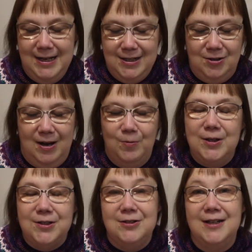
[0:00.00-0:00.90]
So I
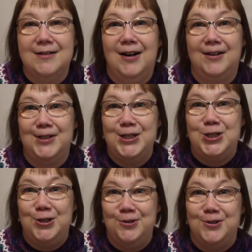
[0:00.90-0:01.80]
want to
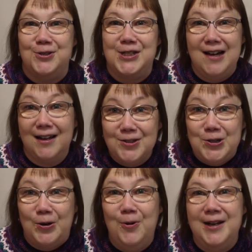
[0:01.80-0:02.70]
encourage you to start
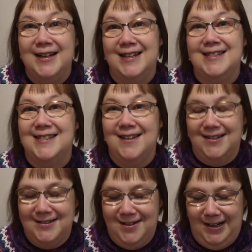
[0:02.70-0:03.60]
drawing and
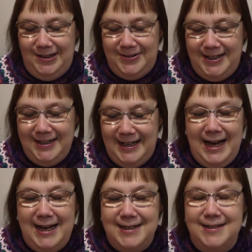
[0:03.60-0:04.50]
start coloring
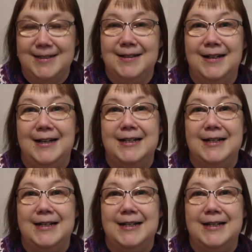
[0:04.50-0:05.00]
and